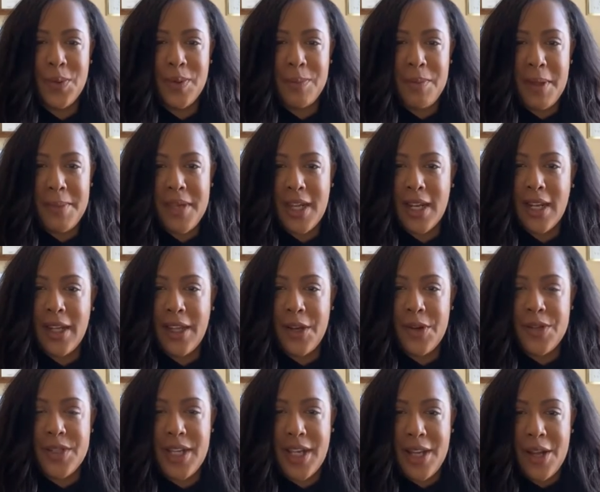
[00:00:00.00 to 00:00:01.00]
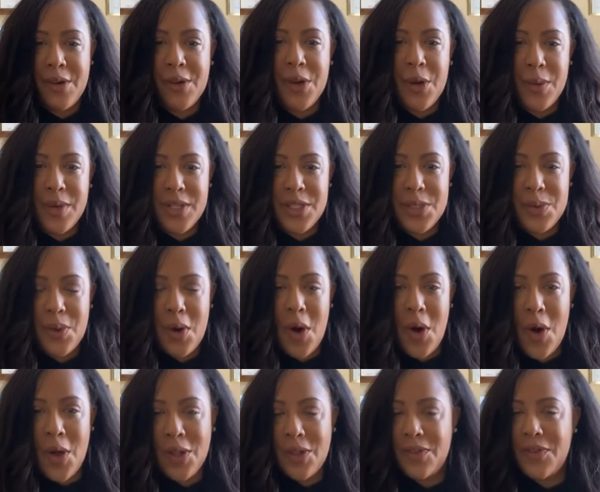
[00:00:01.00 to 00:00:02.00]
maybe at a later date I'll go into
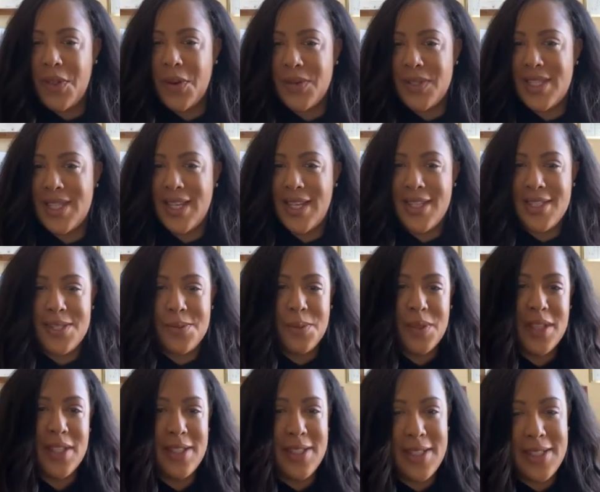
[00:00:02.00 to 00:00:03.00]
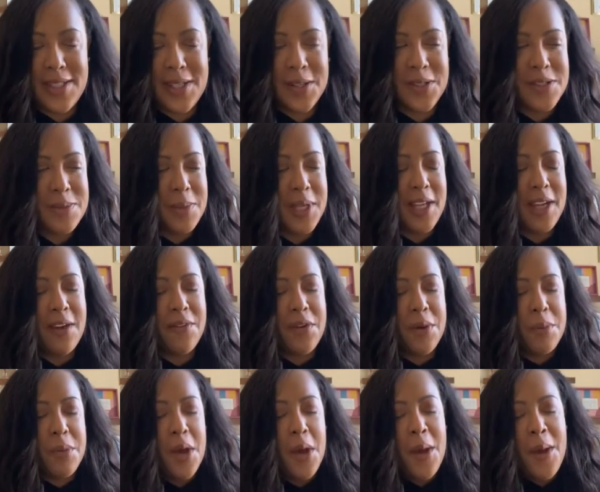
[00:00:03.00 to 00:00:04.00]
all of those things and what the details mean of
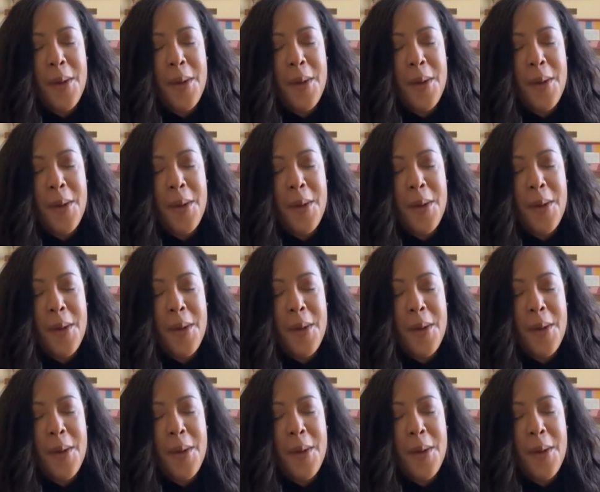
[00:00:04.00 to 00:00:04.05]
them.